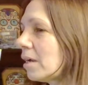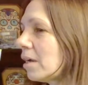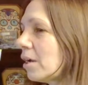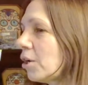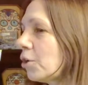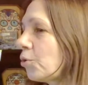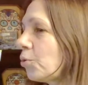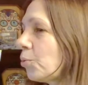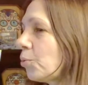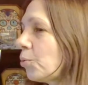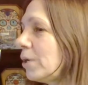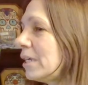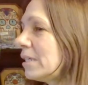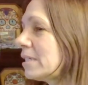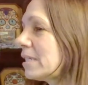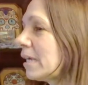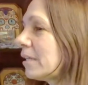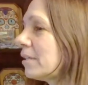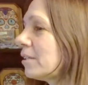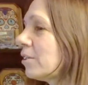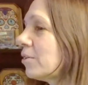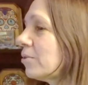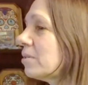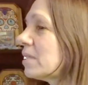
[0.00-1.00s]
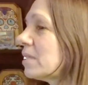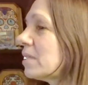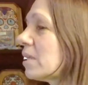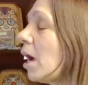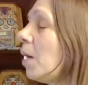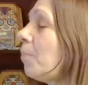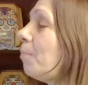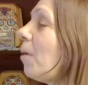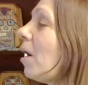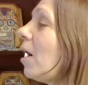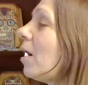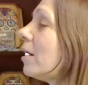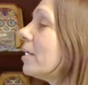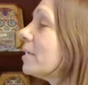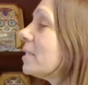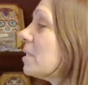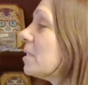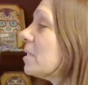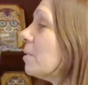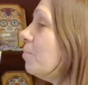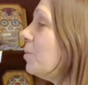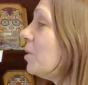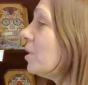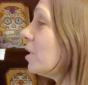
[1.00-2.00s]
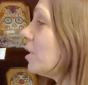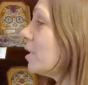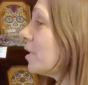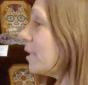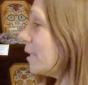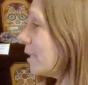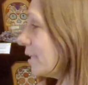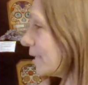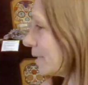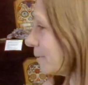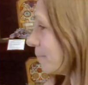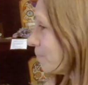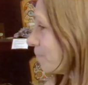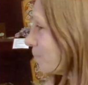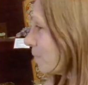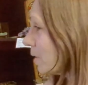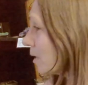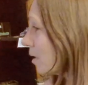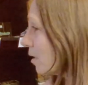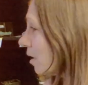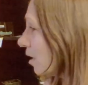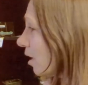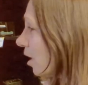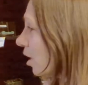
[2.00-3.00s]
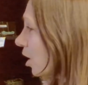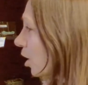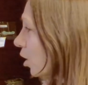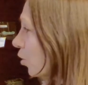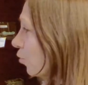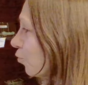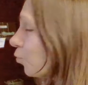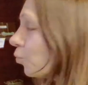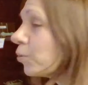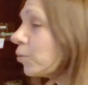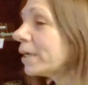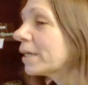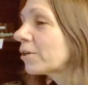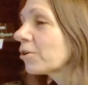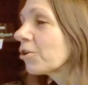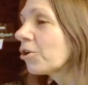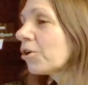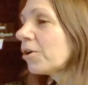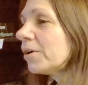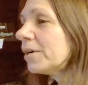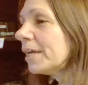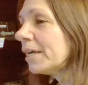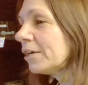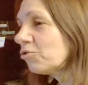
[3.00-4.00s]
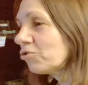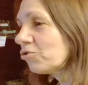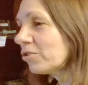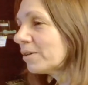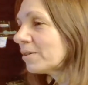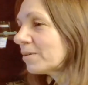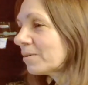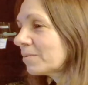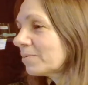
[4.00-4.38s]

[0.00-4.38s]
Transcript: agrees that there is a possibility of reincarnation.